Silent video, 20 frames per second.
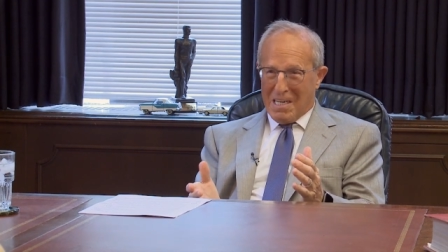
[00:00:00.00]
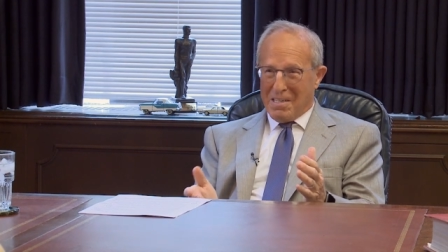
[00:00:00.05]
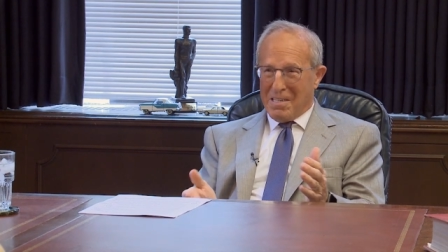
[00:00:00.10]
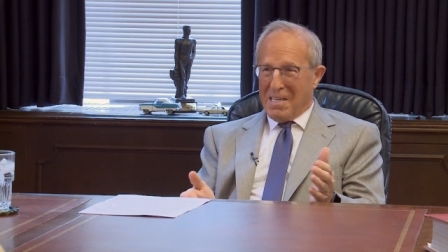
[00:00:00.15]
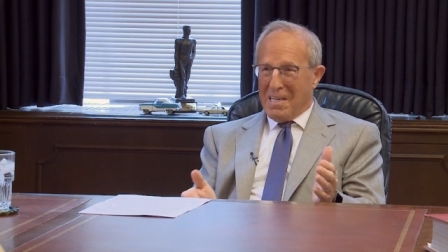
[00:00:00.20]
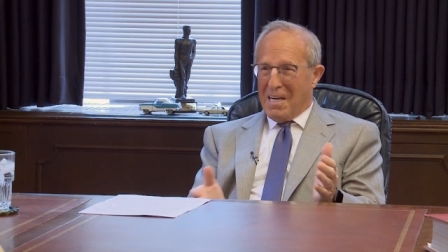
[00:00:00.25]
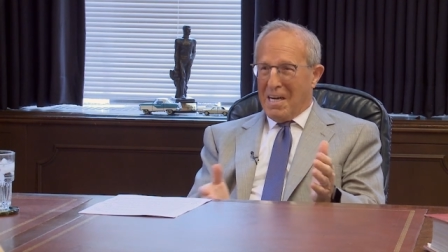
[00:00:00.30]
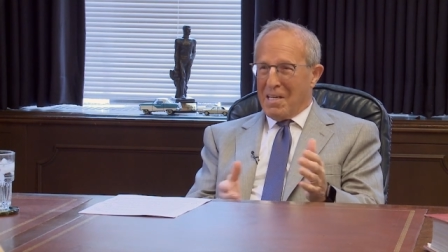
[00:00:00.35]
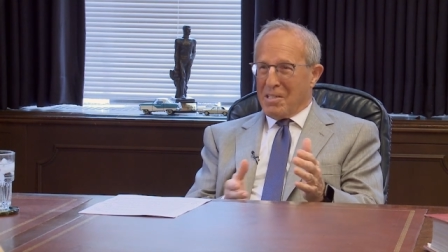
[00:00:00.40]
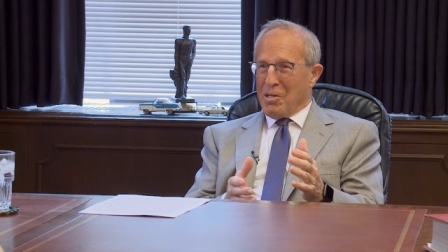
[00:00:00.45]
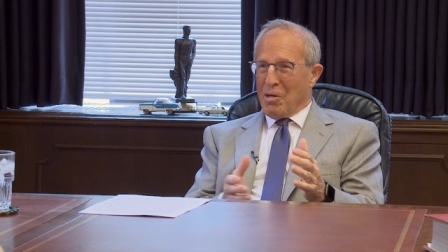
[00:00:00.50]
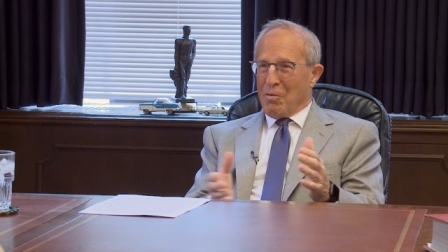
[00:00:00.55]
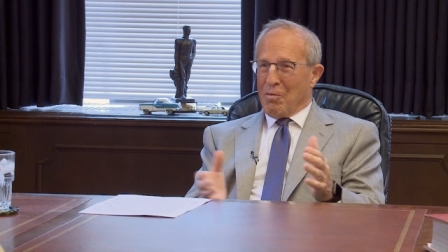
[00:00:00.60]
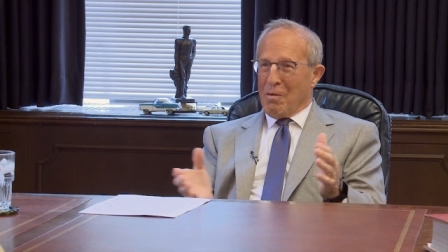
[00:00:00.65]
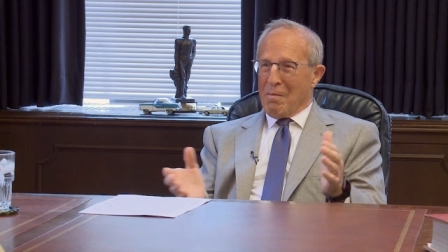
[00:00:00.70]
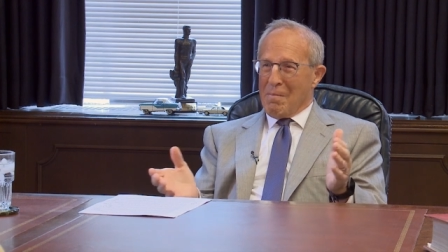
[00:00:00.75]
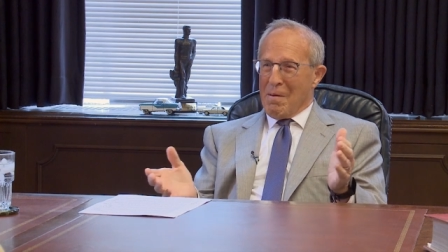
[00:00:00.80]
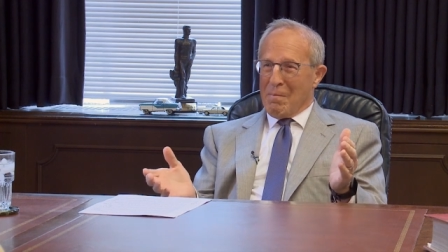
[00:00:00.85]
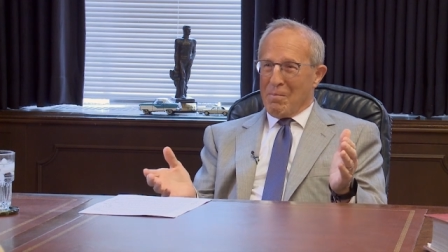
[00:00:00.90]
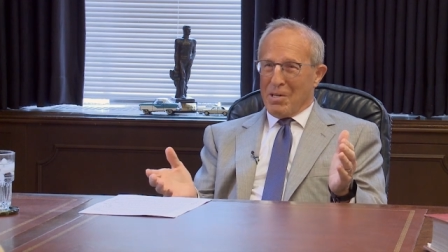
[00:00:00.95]
I, I don't
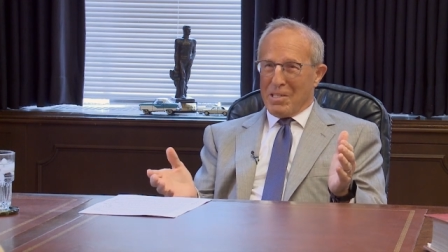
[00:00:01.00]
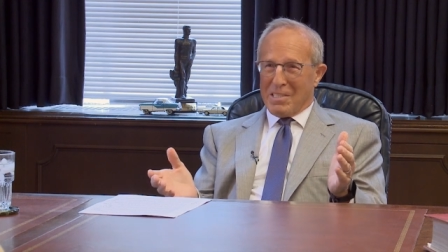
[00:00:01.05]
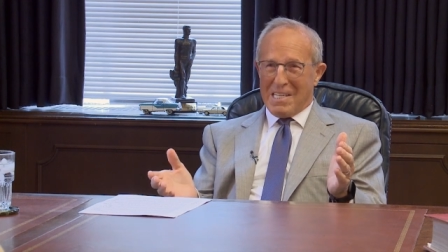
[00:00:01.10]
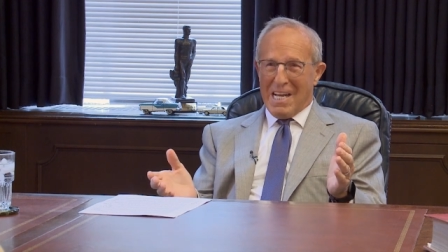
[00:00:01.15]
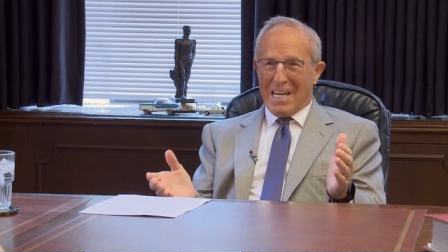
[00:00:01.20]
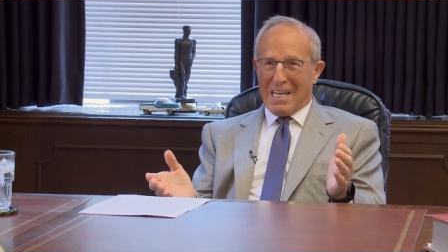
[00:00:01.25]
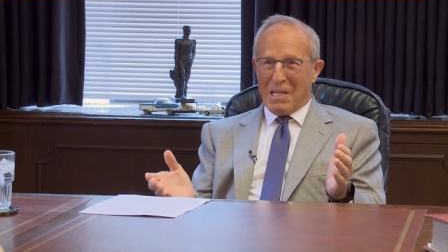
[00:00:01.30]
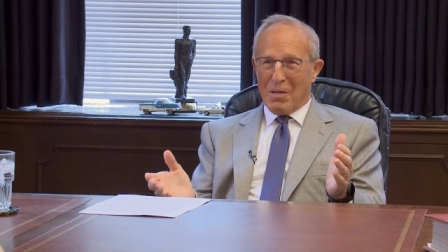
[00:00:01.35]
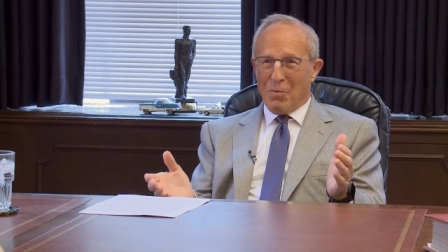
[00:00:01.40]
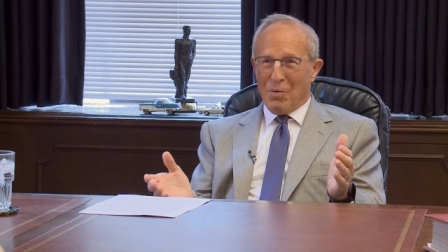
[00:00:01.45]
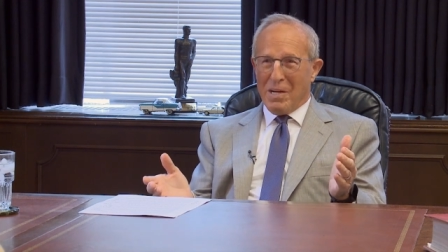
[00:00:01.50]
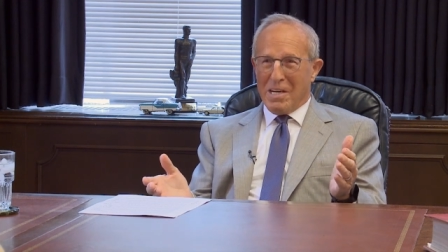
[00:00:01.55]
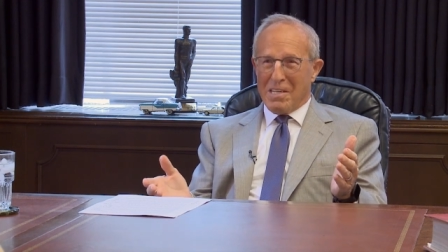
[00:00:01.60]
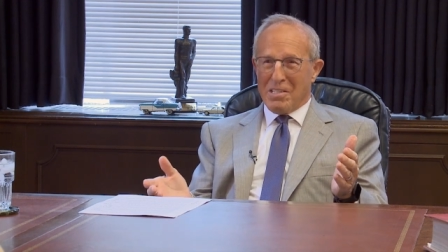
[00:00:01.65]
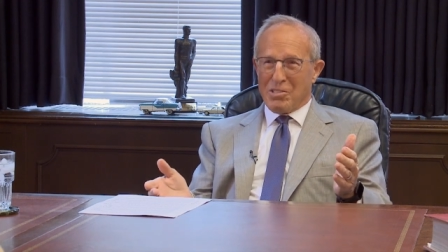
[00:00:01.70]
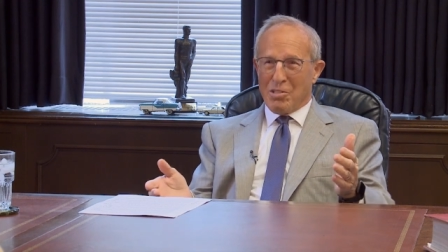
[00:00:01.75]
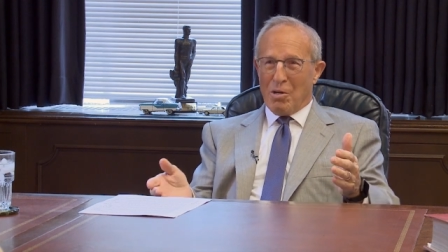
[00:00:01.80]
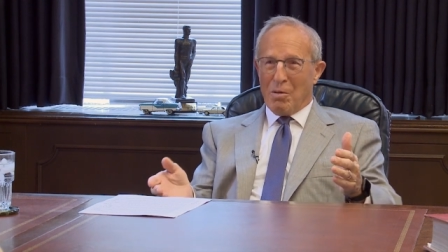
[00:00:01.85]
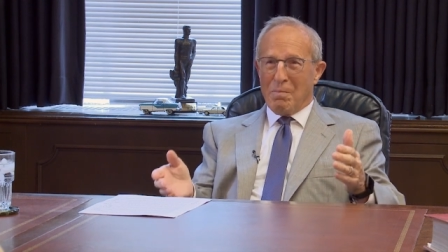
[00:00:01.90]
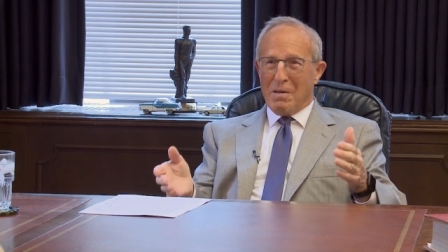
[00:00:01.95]
remember exactly when
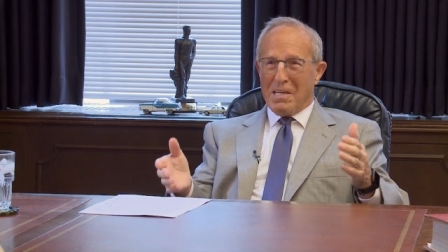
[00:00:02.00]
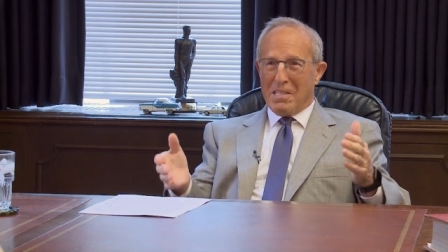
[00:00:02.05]
he sold,